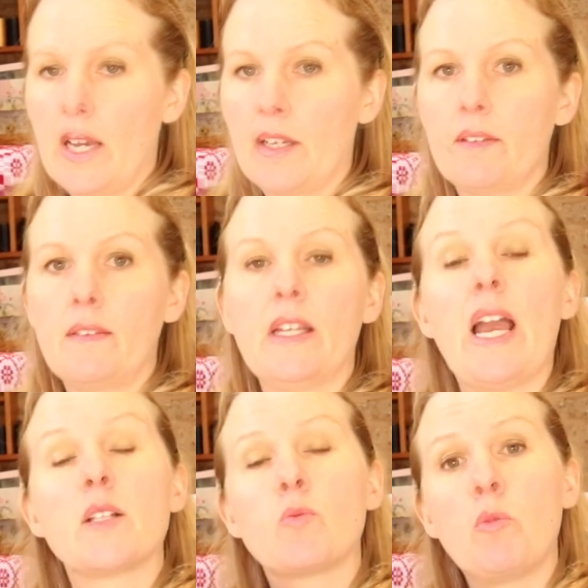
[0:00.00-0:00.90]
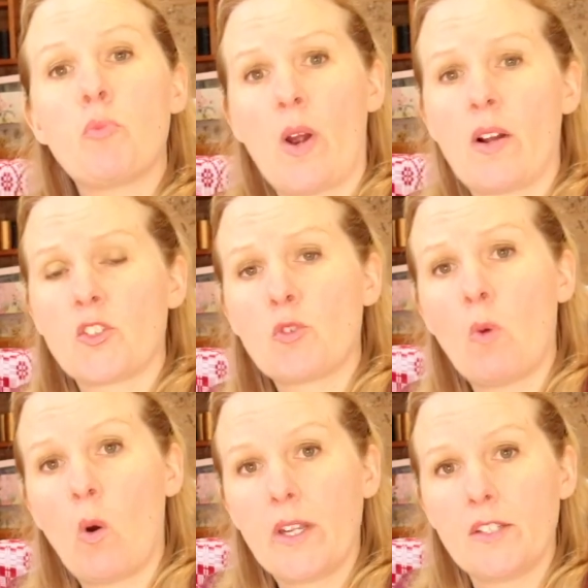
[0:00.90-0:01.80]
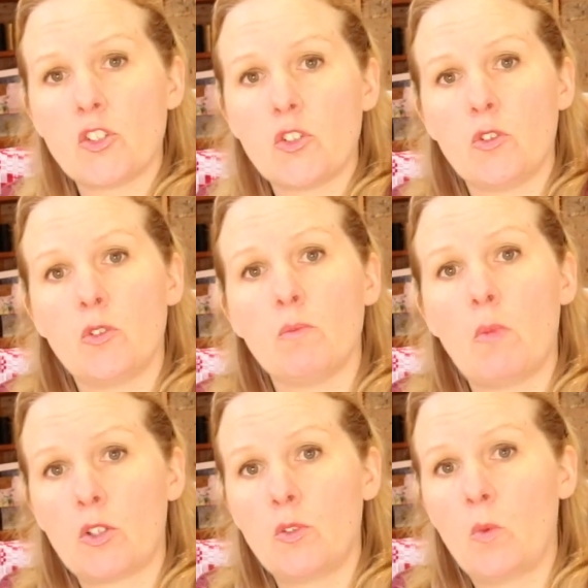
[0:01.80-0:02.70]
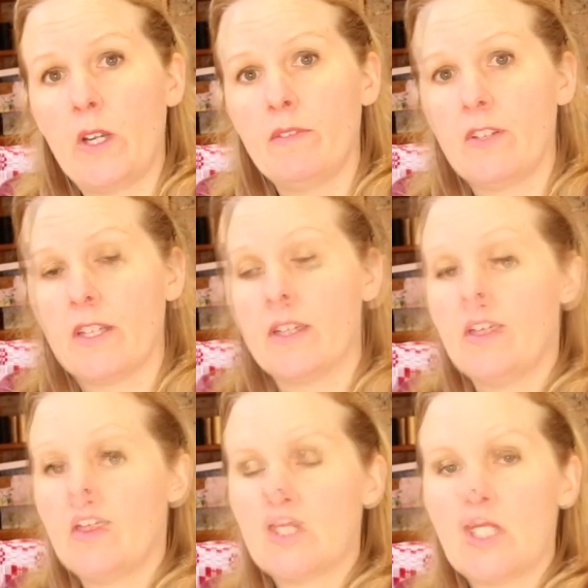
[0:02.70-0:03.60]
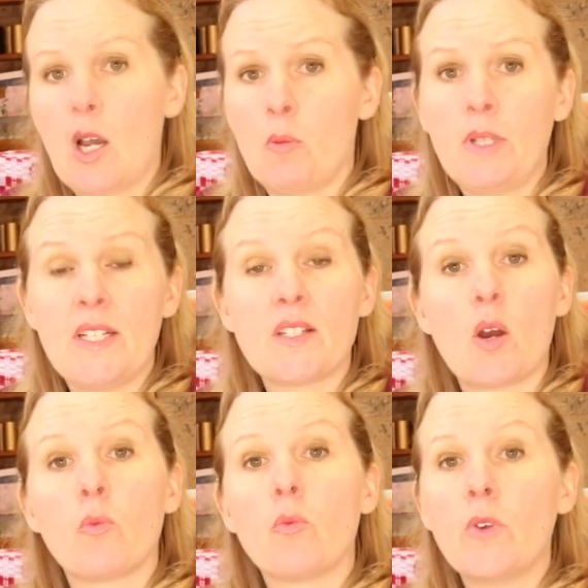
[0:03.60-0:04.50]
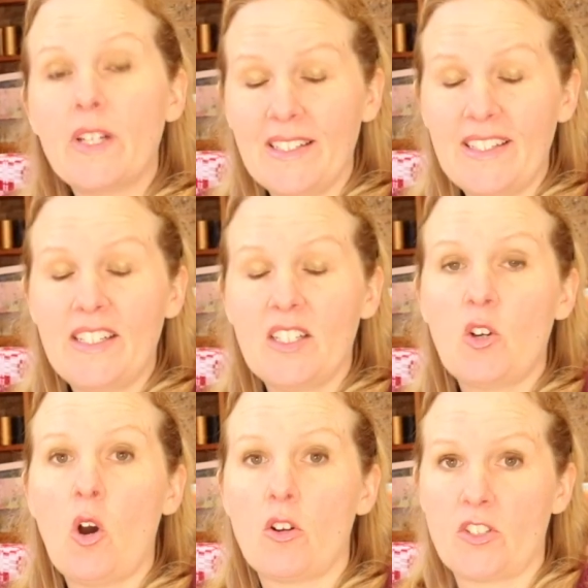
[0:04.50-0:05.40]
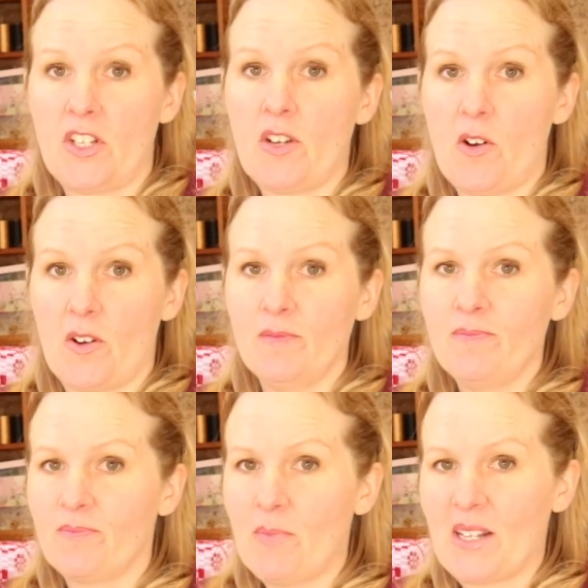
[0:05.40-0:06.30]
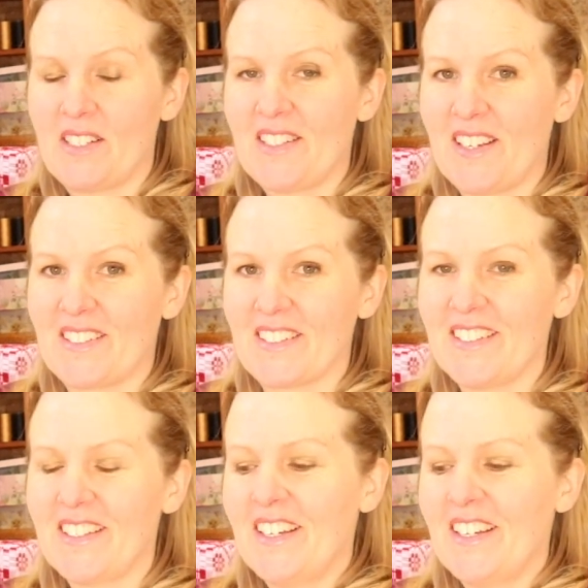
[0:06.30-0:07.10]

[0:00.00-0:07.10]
And I think as we branch more into modern weaving, companies are really cottoning on, pun intended,